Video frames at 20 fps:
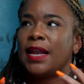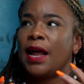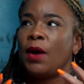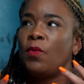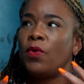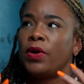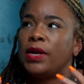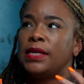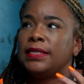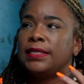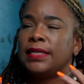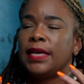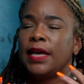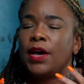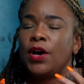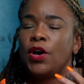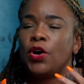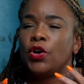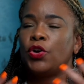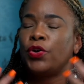that I want to
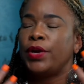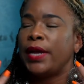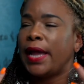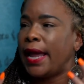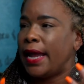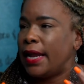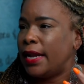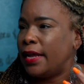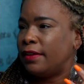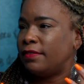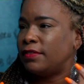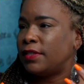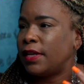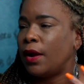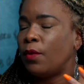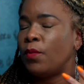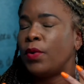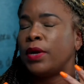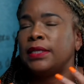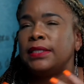tell creatives,
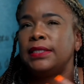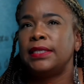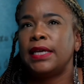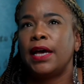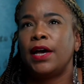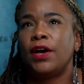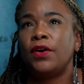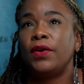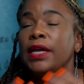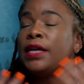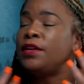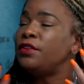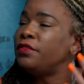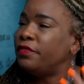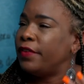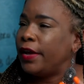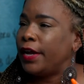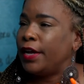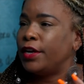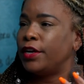that I want to tell
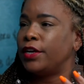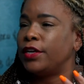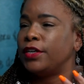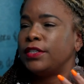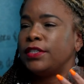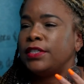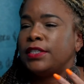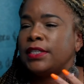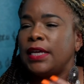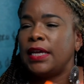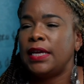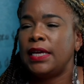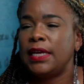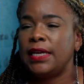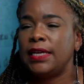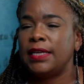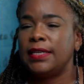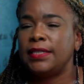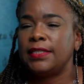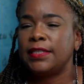innovators
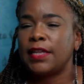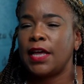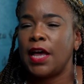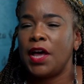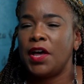is